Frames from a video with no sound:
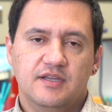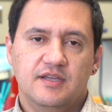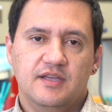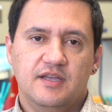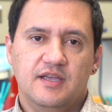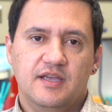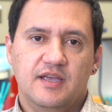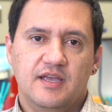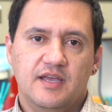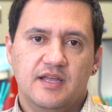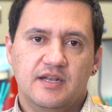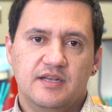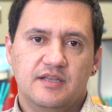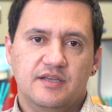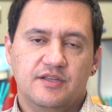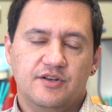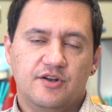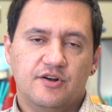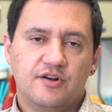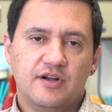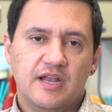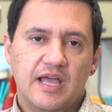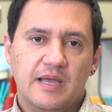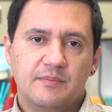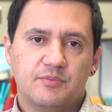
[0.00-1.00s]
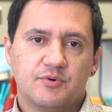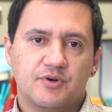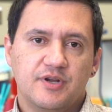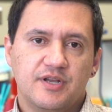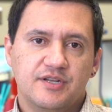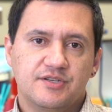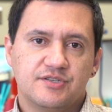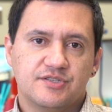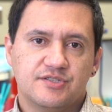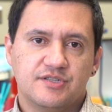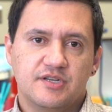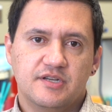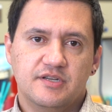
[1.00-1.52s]
and in our lab we're
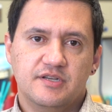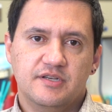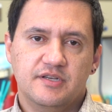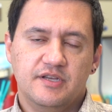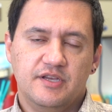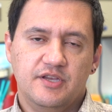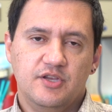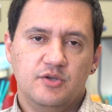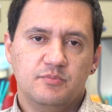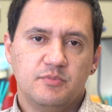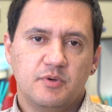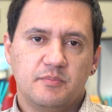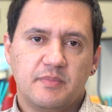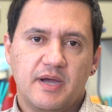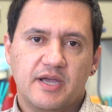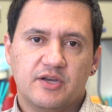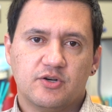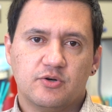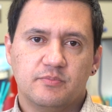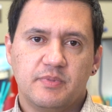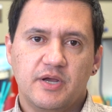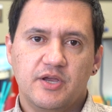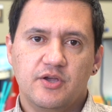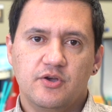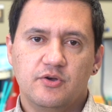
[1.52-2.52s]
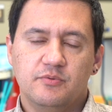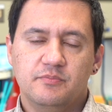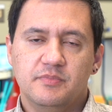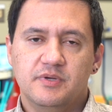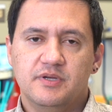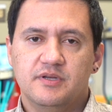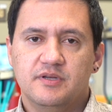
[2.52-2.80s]
interested in the human microbiome.